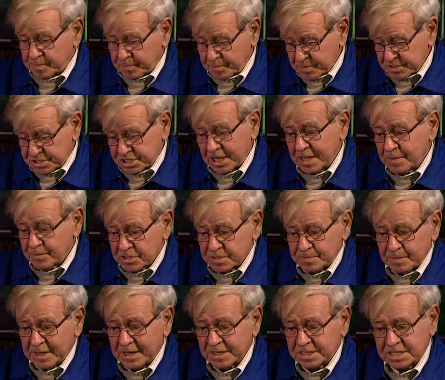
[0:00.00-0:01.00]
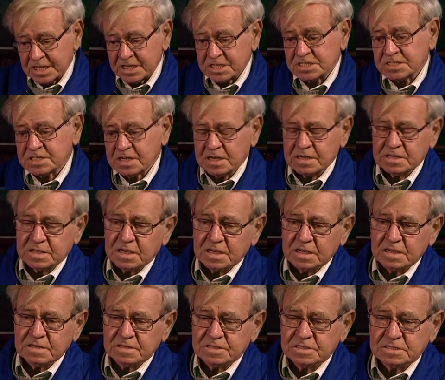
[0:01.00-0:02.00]
The machine was built in circa
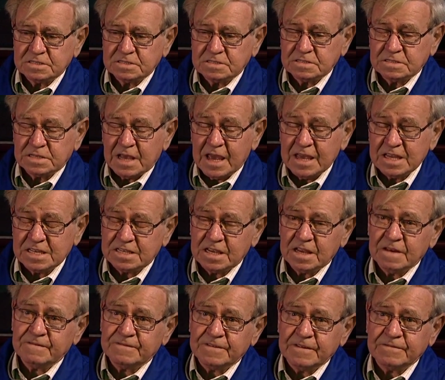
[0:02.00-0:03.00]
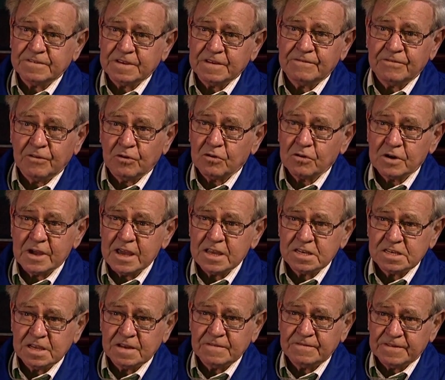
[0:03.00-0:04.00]

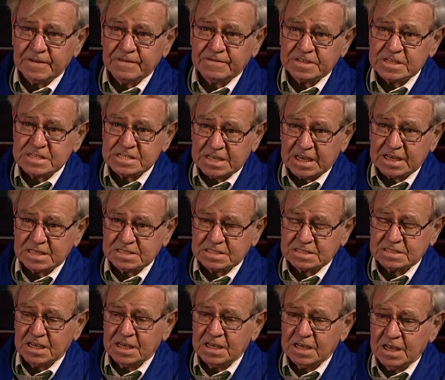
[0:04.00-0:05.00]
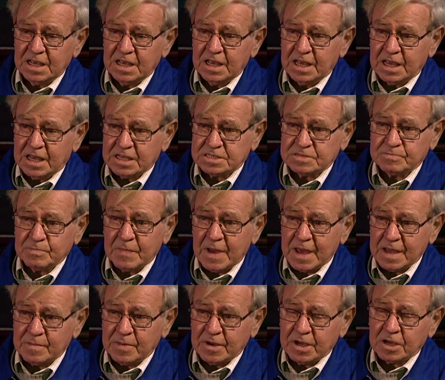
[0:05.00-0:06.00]
1854-1856. It's
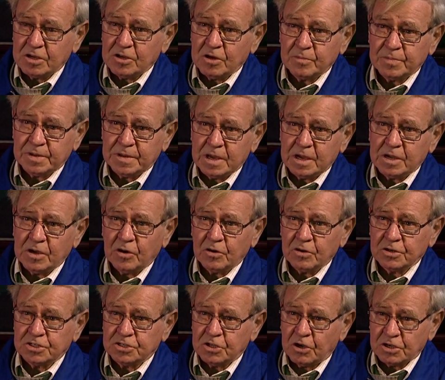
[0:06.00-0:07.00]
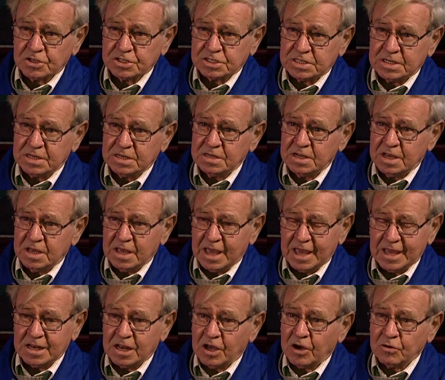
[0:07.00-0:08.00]
made by a company called Dawson
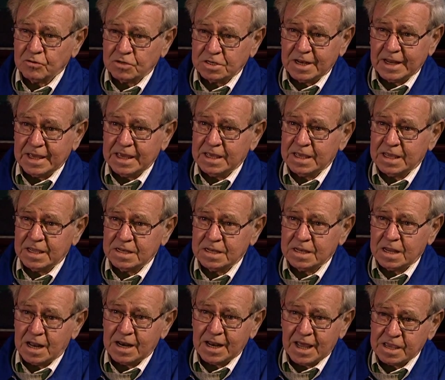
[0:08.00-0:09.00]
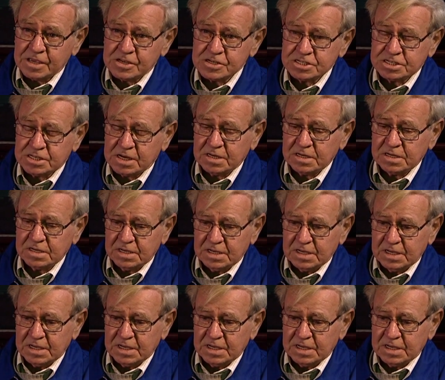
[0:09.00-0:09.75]
in Oatley in Lancashire,